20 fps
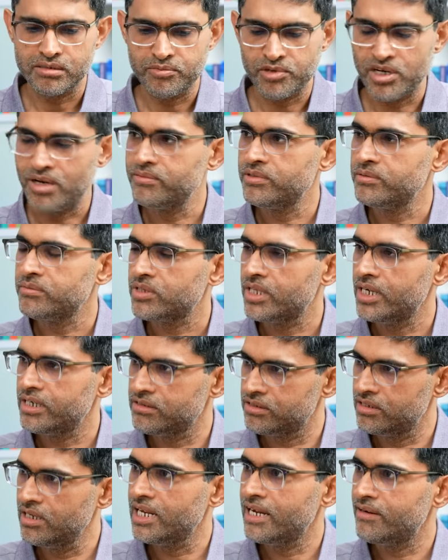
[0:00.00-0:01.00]
problems that
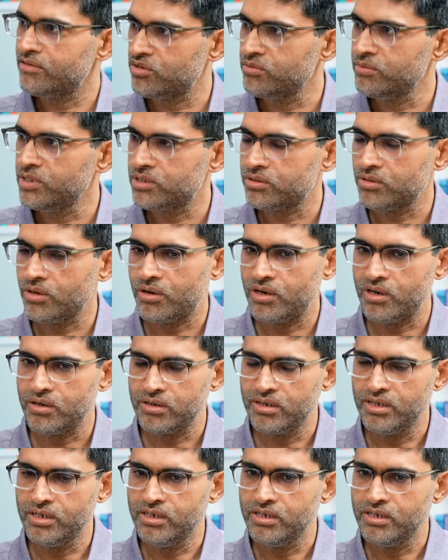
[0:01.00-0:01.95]
still have to be solved,